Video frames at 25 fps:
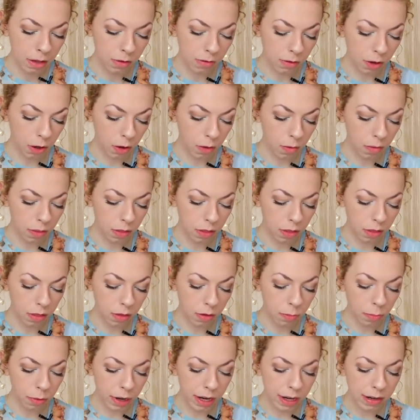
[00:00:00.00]
So,
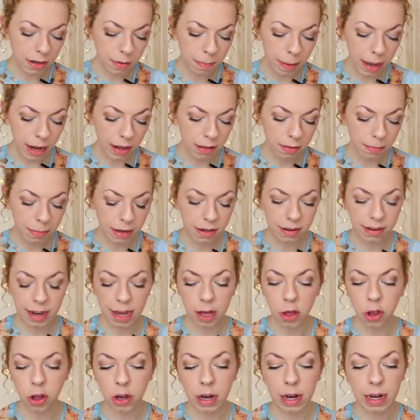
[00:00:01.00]
to bring into balance
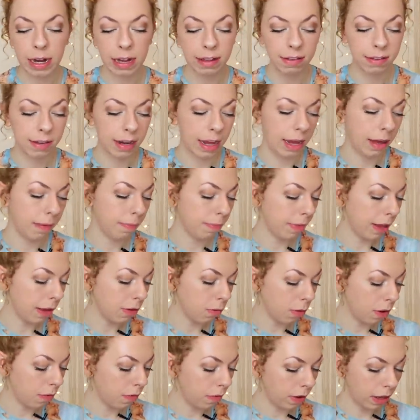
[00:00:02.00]
meditation and listening,
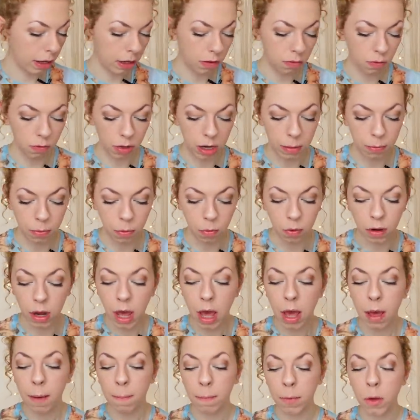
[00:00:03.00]
that's what I feel like is really important.
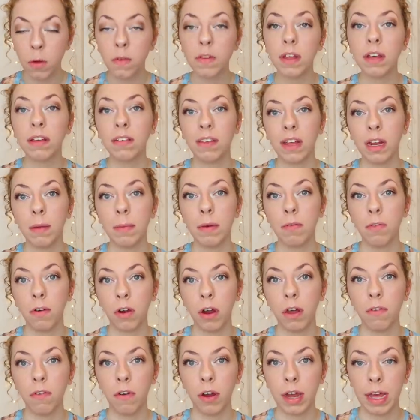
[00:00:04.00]
Music's going to be
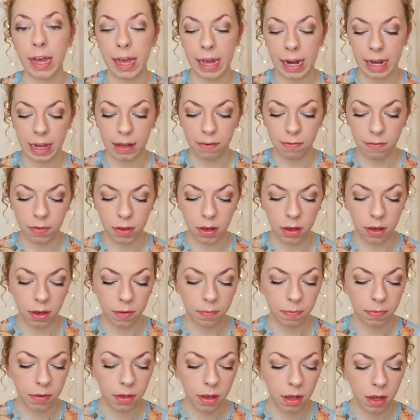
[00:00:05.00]
very, very healing for
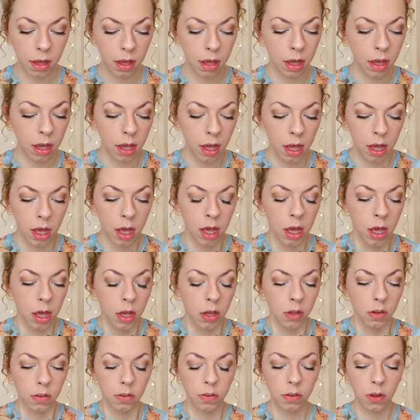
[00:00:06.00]
you.
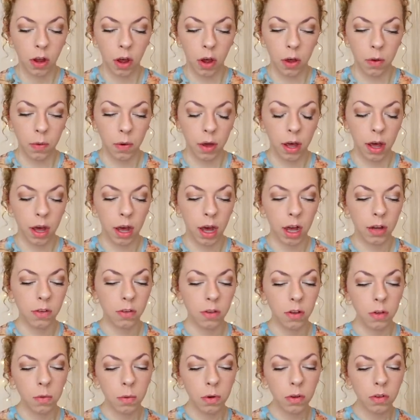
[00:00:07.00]
So, I
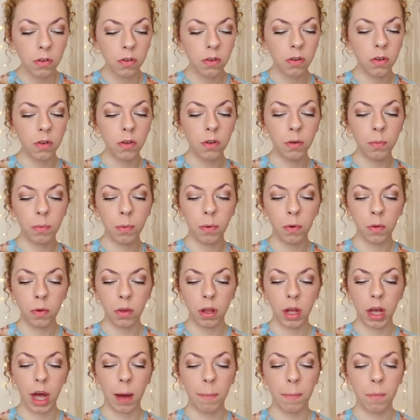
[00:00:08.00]
do want to
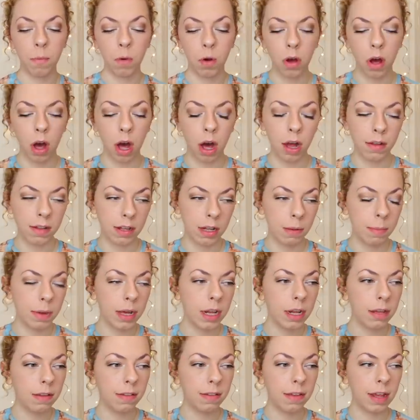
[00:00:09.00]
pull a couple more cards and then we're
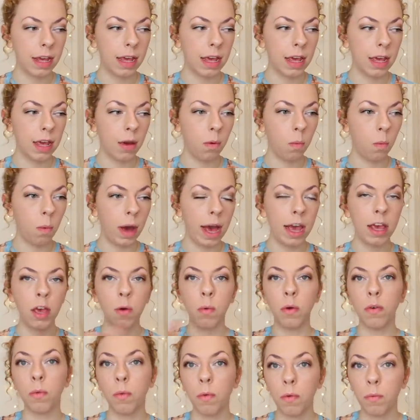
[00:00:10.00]
going to see where
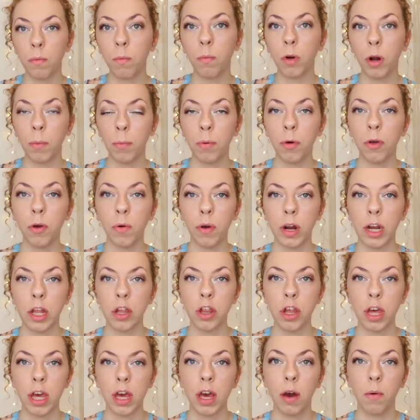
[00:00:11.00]
you want to put your
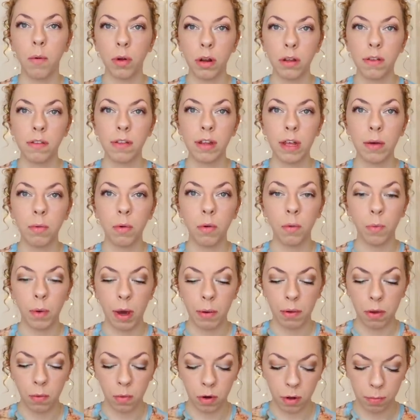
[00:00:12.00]
energy. I want to see what,
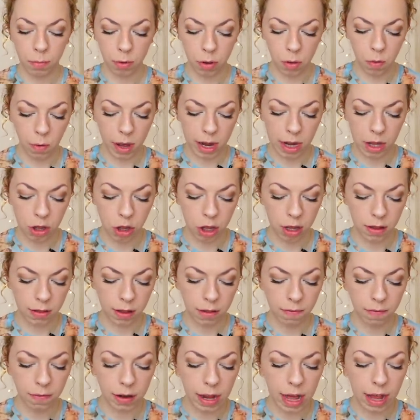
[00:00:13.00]
where you want to put your energy because
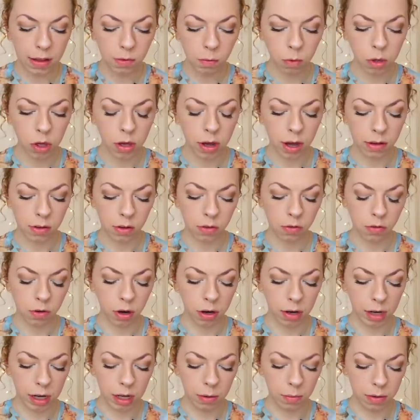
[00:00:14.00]
I feel like that's what you guys are
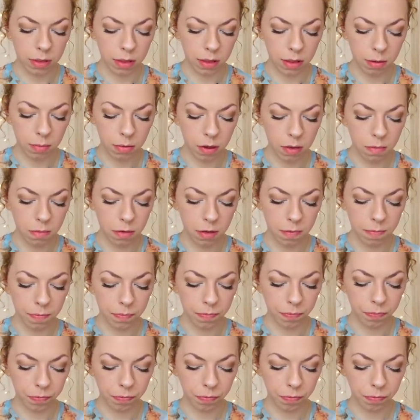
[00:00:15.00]
struggling with at the moment.